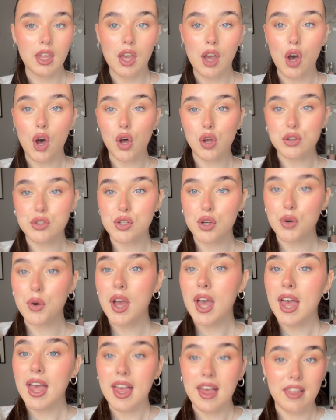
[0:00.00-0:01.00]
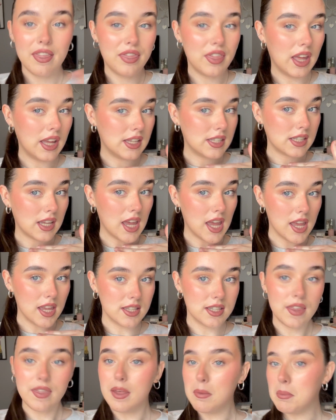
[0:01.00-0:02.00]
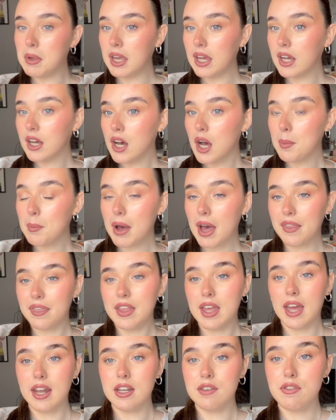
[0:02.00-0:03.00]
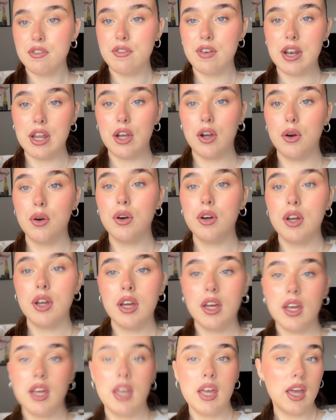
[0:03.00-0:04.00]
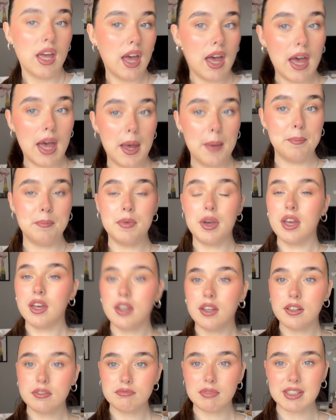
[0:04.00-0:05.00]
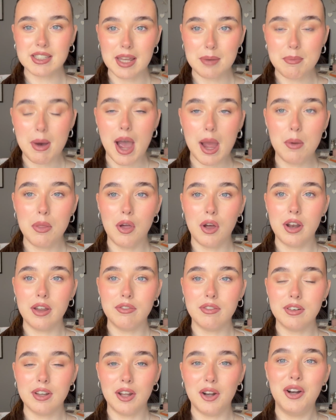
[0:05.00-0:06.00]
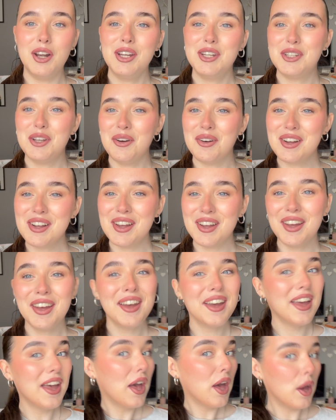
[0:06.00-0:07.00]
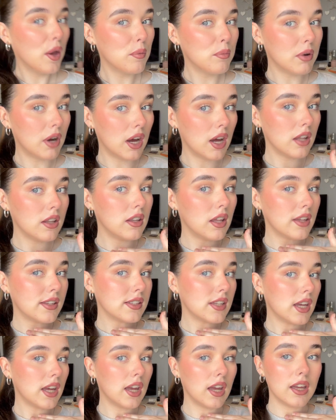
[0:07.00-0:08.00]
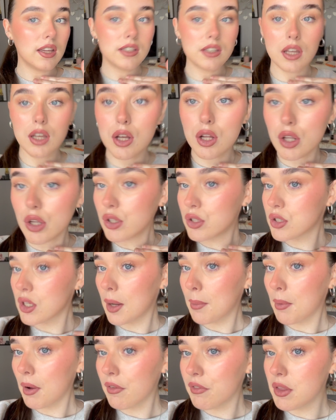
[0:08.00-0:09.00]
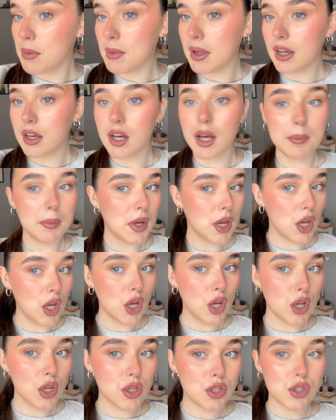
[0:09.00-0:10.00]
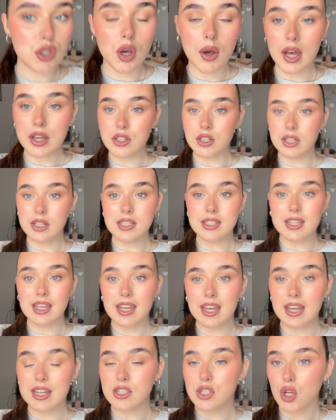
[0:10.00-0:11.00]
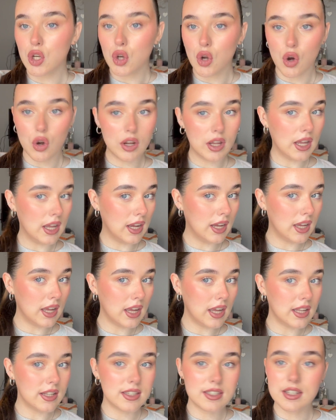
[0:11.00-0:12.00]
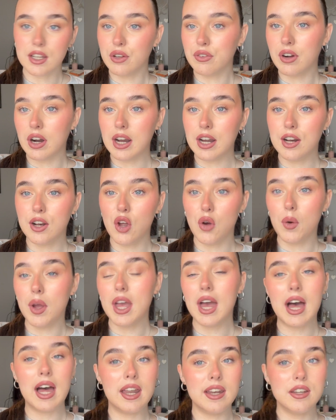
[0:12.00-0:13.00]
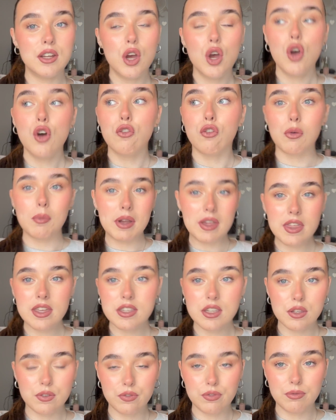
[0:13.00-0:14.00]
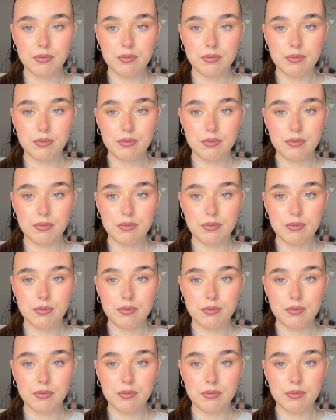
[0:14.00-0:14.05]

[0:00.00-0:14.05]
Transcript: Also, this is the makeup at the end of the video. I said bye without even literally showing you, but this is a close-up of the makeup. So as you can see, it's non-cakey, it's still very glowy, and for me this is